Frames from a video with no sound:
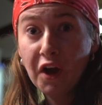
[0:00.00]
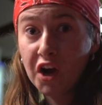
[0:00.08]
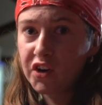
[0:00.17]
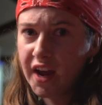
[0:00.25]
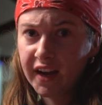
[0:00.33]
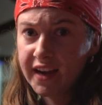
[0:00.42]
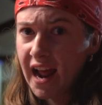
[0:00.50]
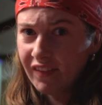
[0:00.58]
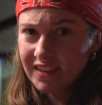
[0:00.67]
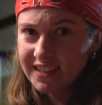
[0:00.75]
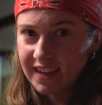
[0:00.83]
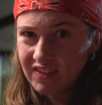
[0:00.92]
Okay, now
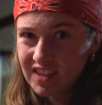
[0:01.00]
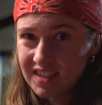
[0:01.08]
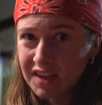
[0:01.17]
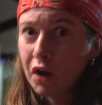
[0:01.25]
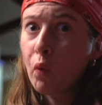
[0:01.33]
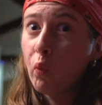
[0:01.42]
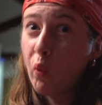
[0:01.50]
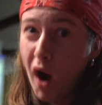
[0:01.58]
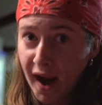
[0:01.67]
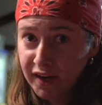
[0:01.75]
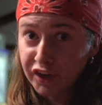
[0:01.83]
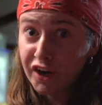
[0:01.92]
let's get this thing
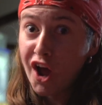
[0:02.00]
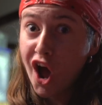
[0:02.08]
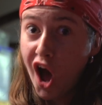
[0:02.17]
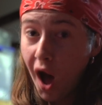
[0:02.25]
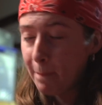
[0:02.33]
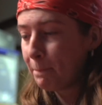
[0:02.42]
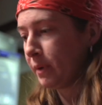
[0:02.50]
wired up.